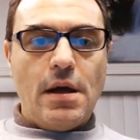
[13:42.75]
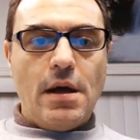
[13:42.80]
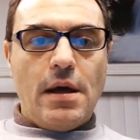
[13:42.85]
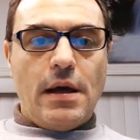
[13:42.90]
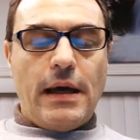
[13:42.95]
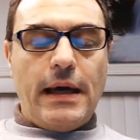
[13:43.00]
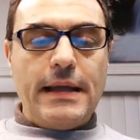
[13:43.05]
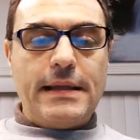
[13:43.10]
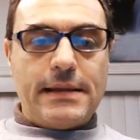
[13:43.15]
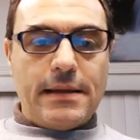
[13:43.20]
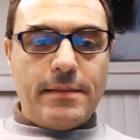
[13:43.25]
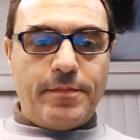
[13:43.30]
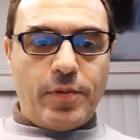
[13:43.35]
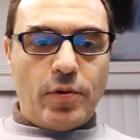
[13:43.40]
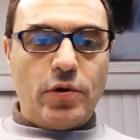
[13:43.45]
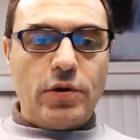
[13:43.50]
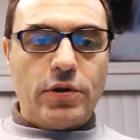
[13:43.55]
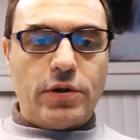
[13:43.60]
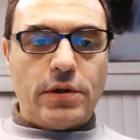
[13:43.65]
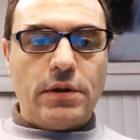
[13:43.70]
it's
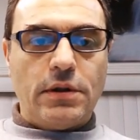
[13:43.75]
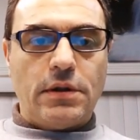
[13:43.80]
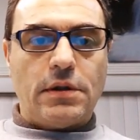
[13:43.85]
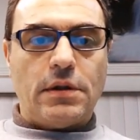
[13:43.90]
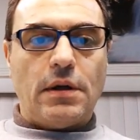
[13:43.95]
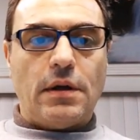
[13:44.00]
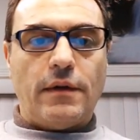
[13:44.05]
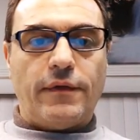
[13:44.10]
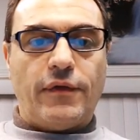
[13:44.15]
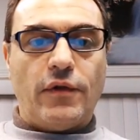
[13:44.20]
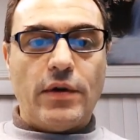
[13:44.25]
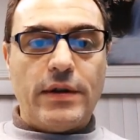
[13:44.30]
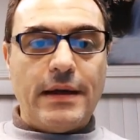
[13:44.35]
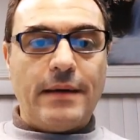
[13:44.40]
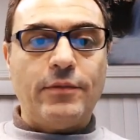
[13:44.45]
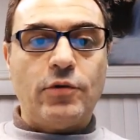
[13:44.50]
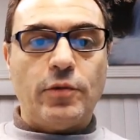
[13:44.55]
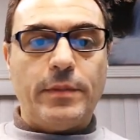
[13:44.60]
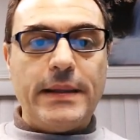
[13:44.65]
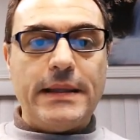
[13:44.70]
important for them
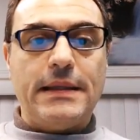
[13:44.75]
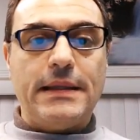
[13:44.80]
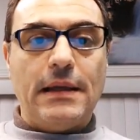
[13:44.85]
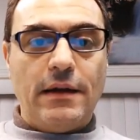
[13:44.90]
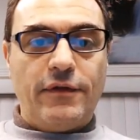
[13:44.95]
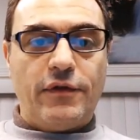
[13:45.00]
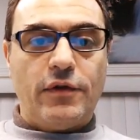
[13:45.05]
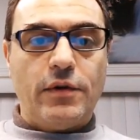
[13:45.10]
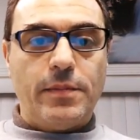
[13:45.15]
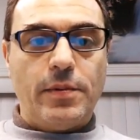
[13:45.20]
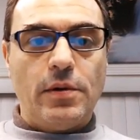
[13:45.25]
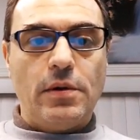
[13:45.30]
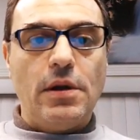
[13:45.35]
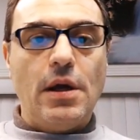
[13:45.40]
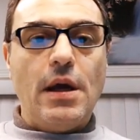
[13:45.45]
to be deliverable